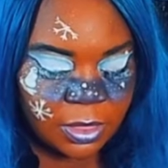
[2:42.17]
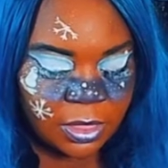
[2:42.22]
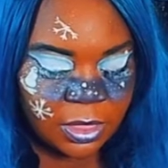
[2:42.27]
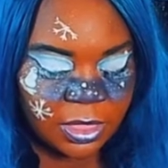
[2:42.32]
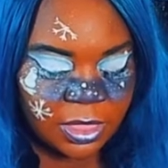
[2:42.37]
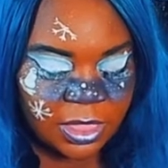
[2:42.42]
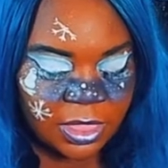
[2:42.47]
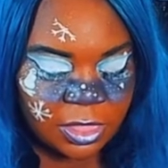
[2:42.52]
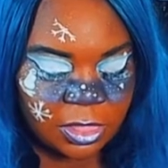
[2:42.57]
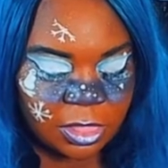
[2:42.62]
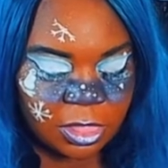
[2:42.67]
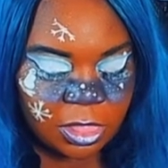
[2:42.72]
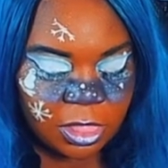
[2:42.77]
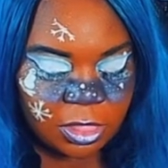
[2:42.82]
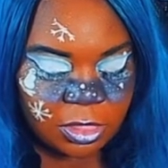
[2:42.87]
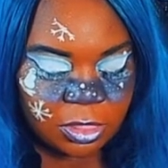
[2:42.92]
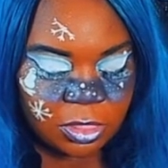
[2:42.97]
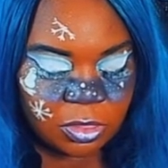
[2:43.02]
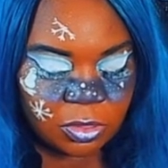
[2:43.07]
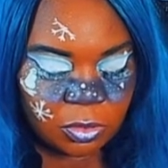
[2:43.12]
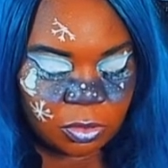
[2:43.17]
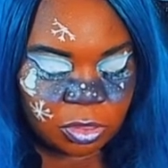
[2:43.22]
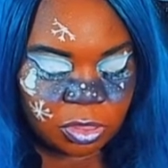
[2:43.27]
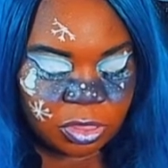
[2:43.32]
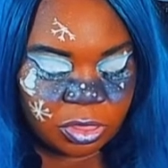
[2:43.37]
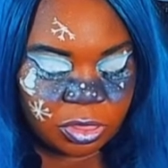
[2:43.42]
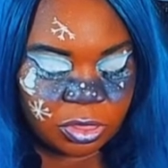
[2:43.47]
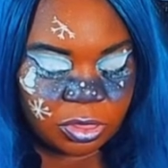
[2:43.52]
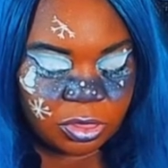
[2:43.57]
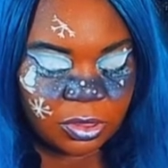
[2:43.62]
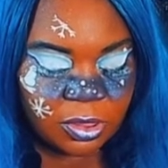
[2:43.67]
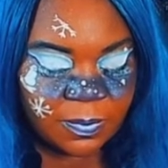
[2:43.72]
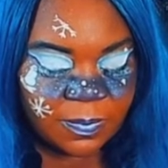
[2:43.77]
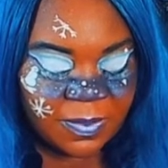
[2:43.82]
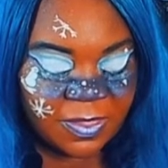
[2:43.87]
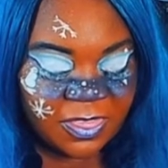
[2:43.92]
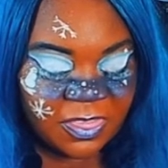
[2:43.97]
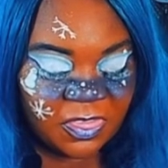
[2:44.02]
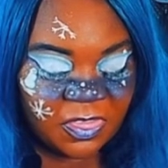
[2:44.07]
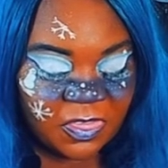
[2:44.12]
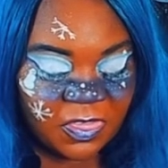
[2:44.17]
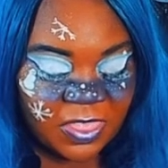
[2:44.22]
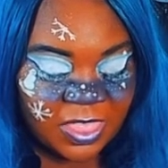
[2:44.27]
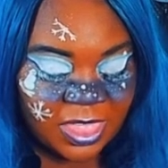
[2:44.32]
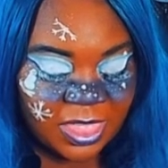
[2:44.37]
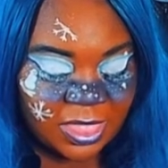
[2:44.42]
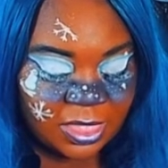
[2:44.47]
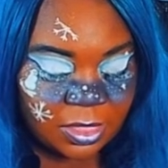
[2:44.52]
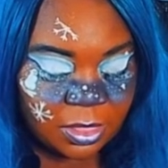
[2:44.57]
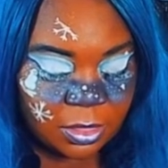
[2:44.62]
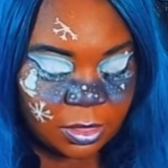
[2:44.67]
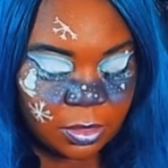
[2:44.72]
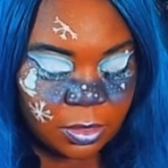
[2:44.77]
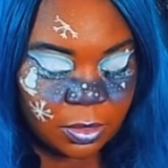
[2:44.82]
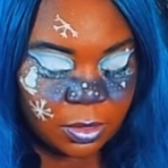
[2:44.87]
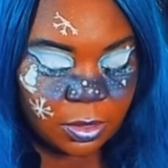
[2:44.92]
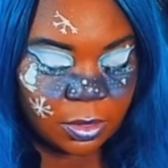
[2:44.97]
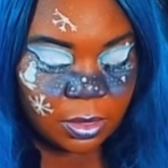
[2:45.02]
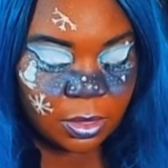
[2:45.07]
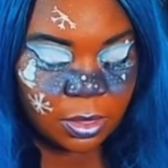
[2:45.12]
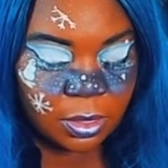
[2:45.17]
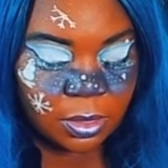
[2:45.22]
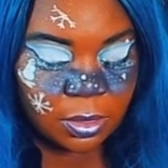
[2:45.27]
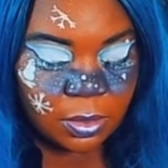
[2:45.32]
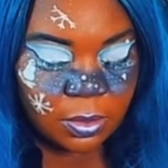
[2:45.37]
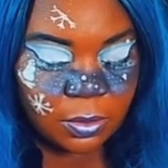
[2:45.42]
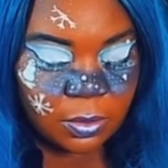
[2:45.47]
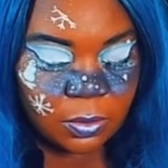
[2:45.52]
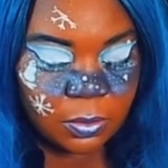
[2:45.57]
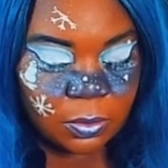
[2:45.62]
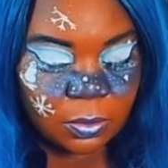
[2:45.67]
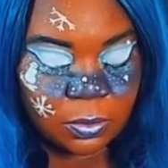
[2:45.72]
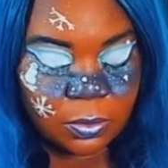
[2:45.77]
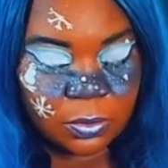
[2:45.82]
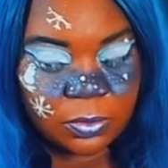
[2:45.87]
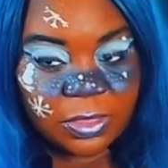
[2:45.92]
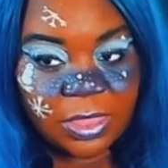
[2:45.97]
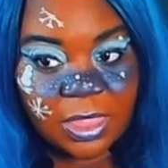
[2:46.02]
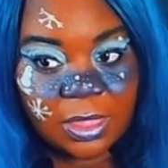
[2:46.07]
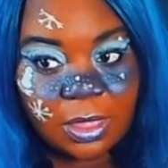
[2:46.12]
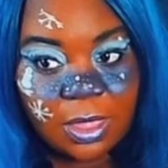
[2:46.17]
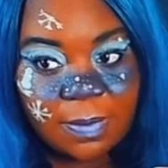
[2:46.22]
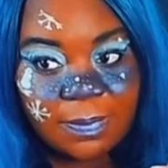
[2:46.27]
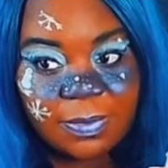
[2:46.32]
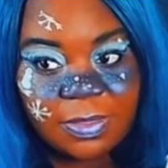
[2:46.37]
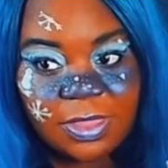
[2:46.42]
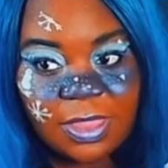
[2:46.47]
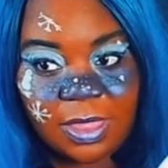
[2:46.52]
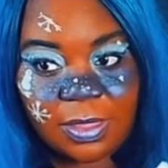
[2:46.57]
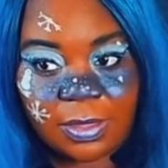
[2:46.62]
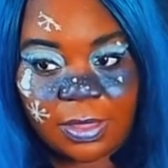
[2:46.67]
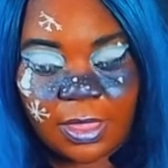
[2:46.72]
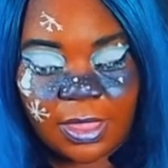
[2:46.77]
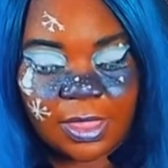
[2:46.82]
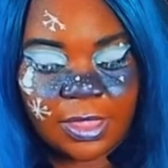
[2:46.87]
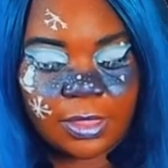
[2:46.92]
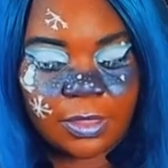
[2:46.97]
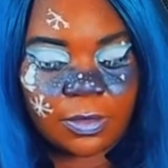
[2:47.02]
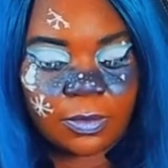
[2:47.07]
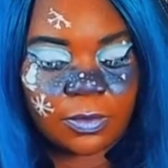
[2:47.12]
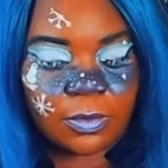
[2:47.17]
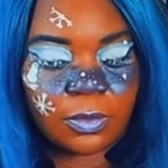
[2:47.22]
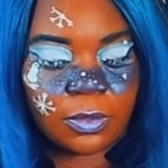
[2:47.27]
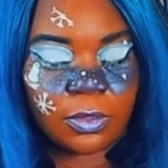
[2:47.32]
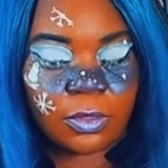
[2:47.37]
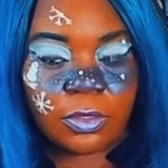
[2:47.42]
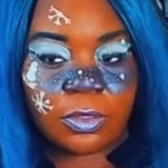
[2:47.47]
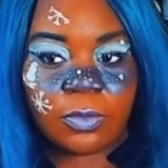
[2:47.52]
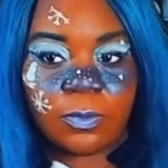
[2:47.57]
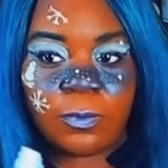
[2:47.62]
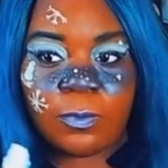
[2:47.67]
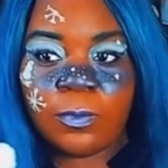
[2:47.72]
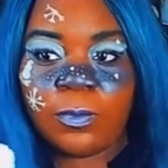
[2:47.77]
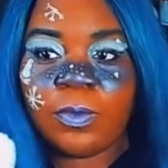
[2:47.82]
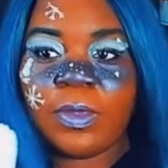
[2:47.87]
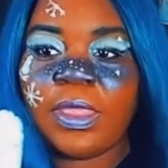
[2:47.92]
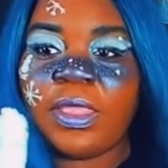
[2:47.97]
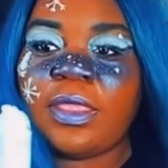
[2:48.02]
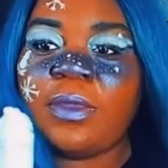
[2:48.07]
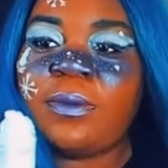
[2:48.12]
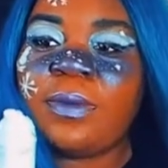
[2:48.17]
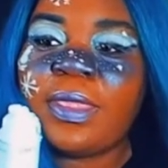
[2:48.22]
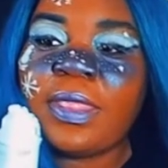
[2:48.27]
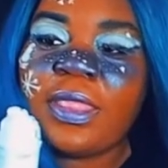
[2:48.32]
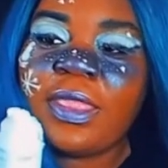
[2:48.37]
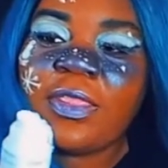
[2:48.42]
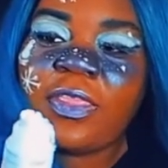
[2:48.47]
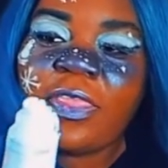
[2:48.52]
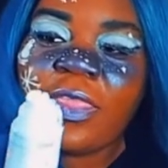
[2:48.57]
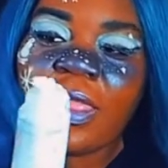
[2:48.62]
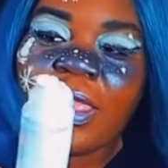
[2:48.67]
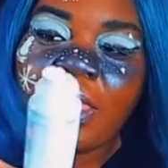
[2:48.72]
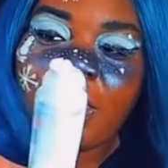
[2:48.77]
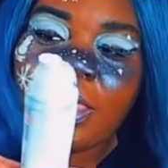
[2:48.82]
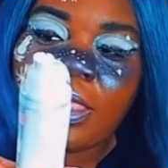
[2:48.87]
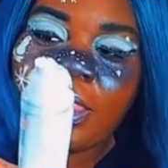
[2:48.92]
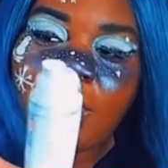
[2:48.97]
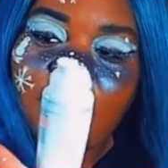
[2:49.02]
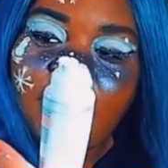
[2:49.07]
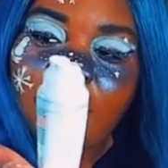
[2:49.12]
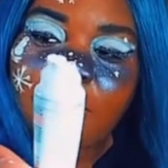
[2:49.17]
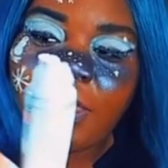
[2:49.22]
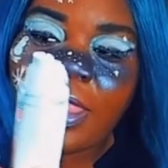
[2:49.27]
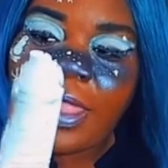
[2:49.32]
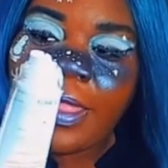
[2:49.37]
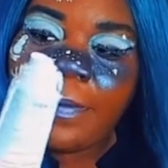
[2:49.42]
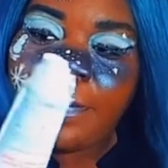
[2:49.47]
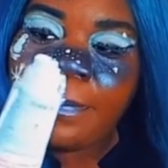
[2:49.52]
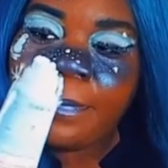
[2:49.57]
It looks super thick. Oh, that comes out like really, really thick like that.